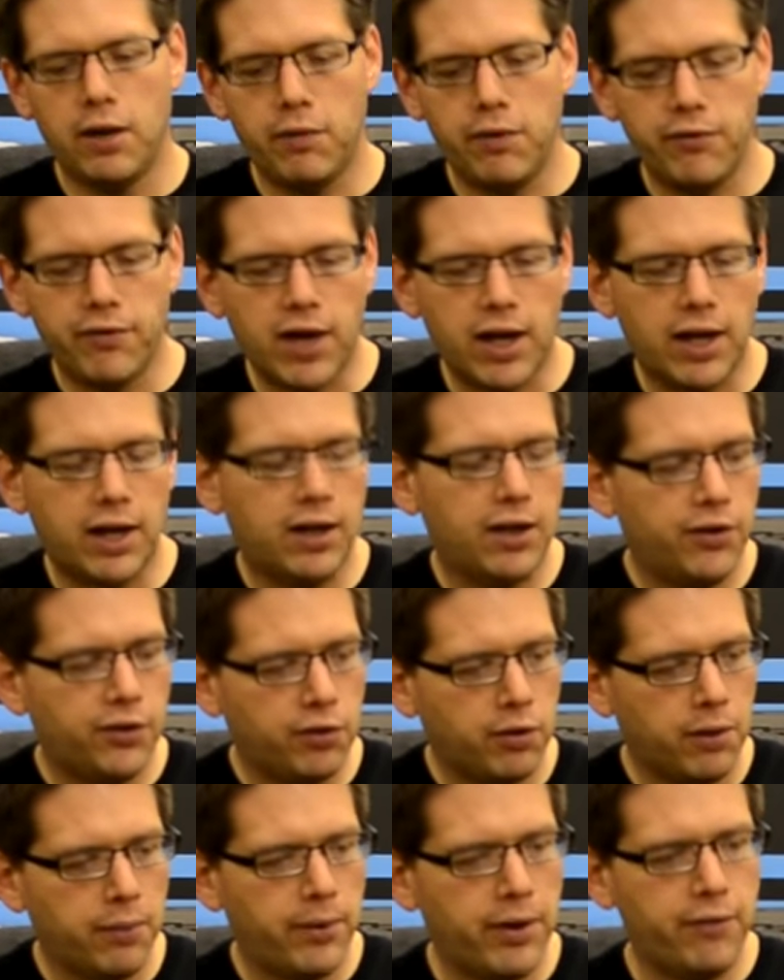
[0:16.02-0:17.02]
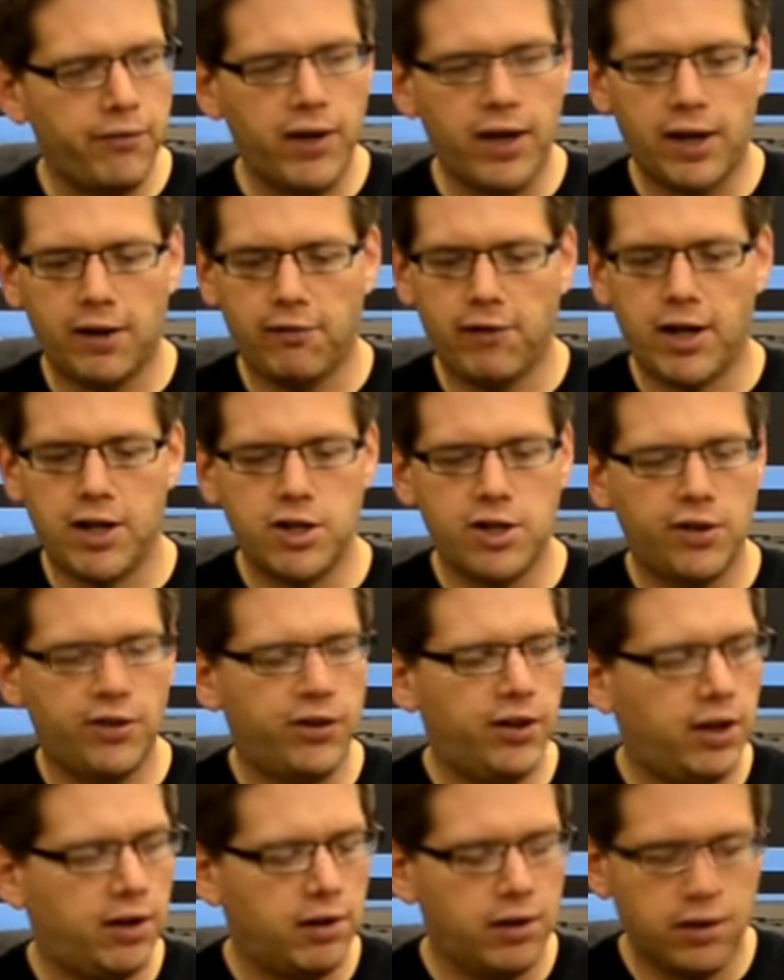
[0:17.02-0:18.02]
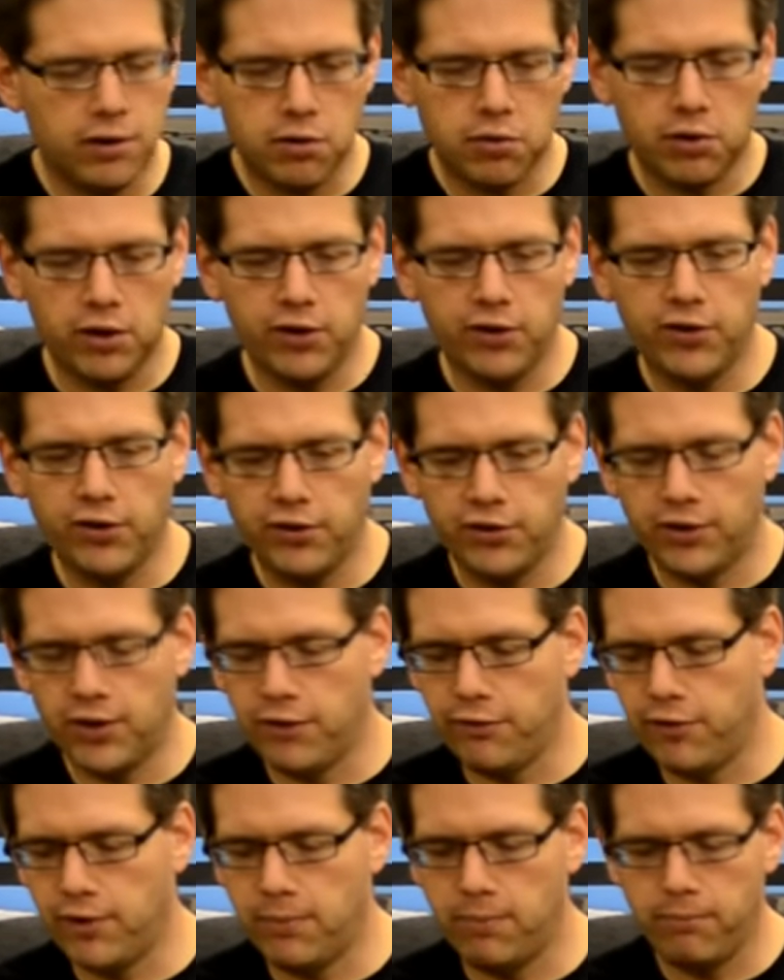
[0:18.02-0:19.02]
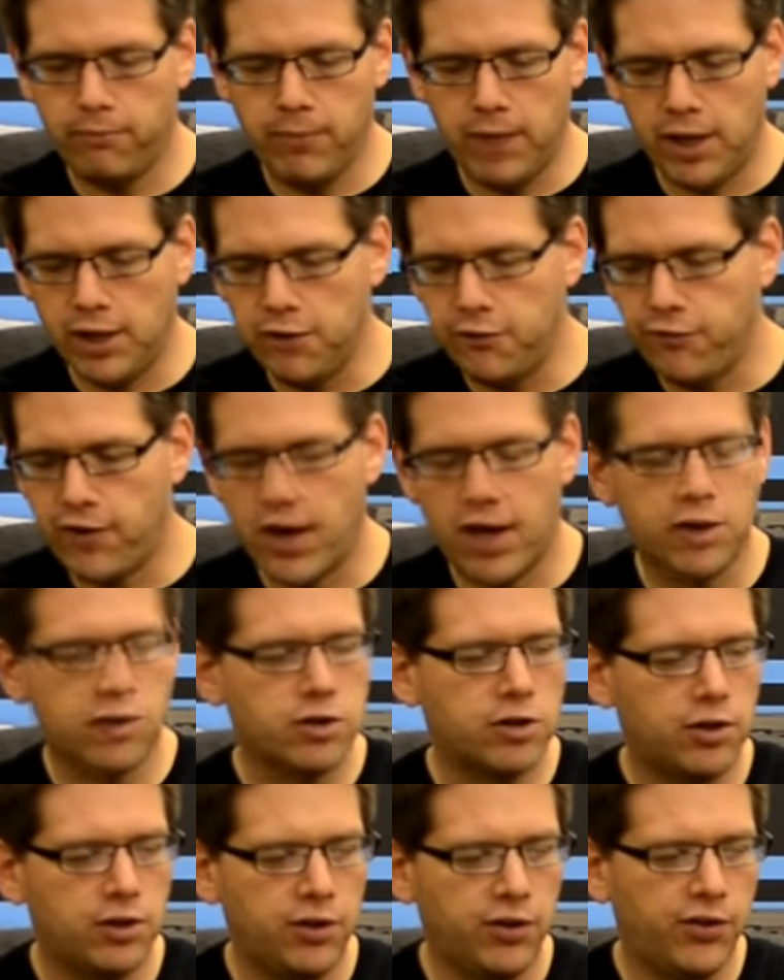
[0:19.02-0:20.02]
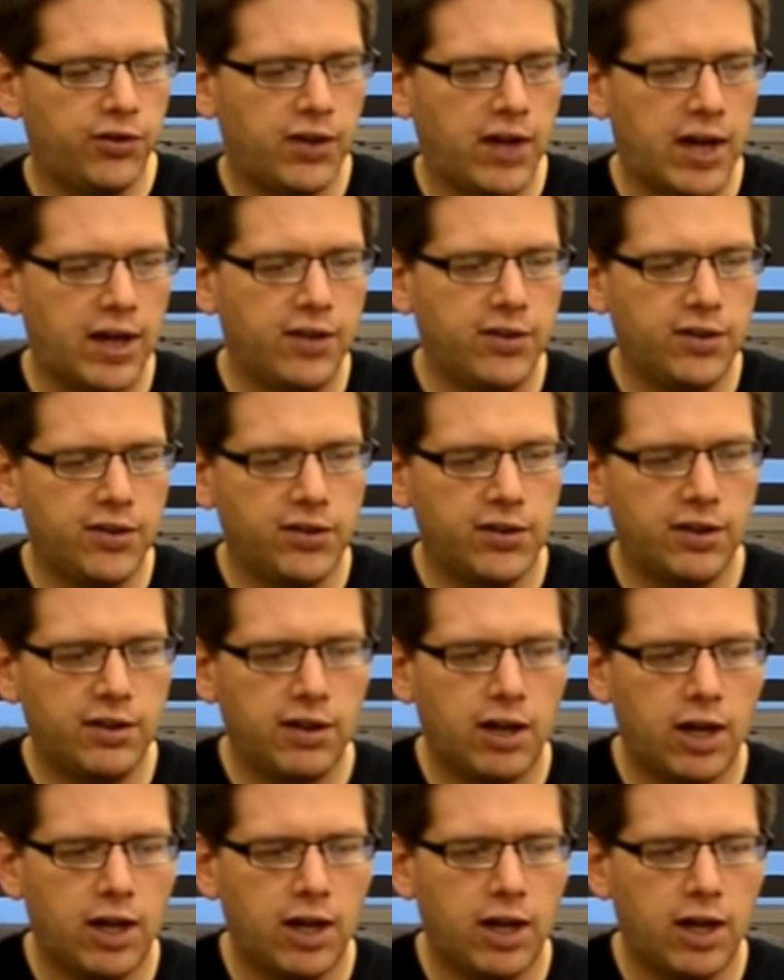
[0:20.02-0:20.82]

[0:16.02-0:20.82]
Now we've got an assortment of hand ratchets here, and of course there's different manufacturers, sizes, and